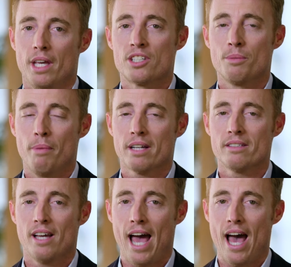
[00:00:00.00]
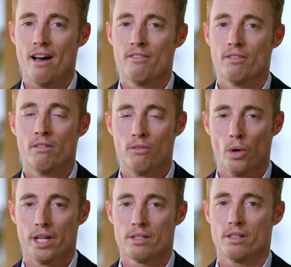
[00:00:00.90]
Expect to have a
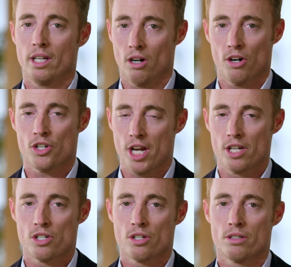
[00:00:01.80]
voice in our change,